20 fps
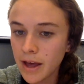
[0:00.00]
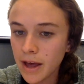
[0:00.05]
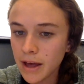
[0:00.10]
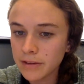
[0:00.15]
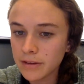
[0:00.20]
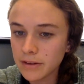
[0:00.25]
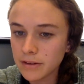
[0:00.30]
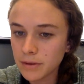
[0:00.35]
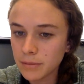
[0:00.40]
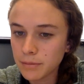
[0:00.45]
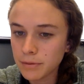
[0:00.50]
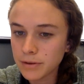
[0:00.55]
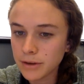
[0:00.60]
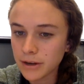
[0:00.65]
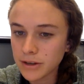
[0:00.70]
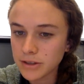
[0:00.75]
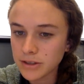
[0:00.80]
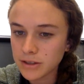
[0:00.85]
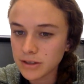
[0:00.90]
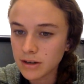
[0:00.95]
and that their
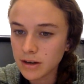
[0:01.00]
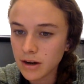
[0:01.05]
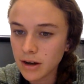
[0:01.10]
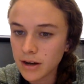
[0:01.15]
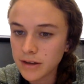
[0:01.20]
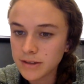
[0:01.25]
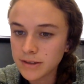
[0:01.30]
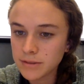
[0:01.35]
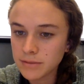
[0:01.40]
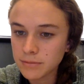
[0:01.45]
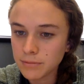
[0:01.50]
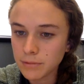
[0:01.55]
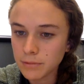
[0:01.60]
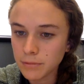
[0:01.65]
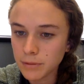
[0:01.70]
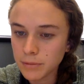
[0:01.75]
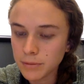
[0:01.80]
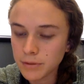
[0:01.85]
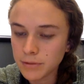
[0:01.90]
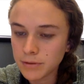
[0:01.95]
production costs
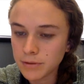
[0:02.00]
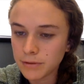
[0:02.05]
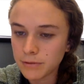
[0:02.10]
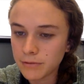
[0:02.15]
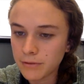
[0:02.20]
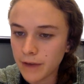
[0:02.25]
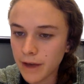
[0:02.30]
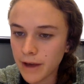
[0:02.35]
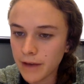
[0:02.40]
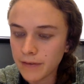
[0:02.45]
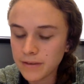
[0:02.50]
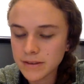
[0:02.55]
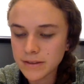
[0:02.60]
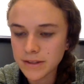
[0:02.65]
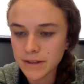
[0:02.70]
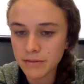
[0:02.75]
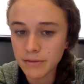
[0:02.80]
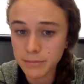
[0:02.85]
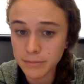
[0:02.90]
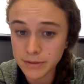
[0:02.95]
were between 5 and
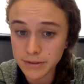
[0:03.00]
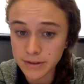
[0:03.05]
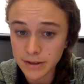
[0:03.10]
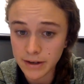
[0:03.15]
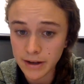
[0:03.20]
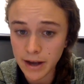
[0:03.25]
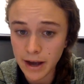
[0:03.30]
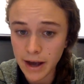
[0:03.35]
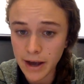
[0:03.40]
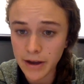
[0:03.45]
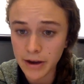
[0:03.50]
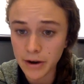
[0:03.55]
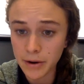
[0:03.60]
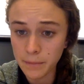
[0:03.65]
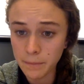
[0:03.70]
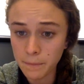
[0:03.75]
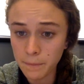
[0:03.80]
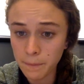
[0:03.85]
7% higher.